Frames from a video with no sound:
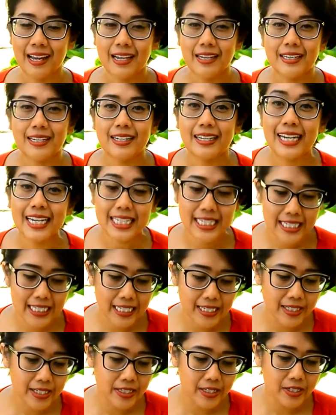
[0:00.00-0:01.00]
The next
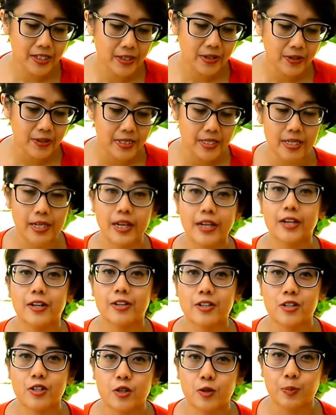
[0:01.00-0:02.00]
thing to do is get your
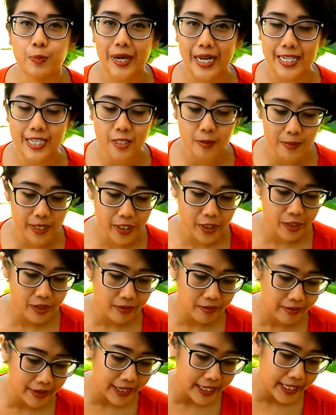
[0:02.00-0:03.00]
spice mixture
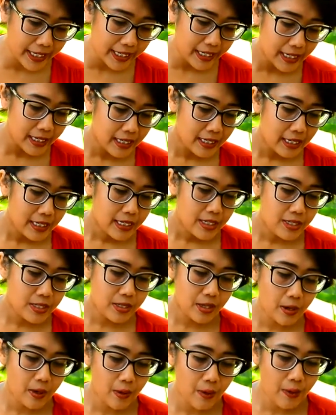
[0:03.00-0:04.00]
ready.
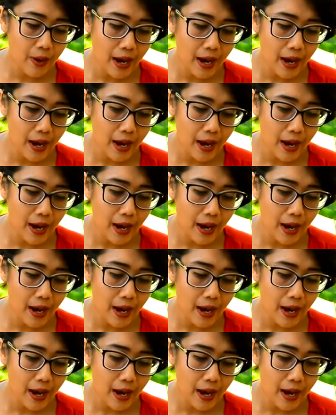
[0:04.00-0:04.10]
So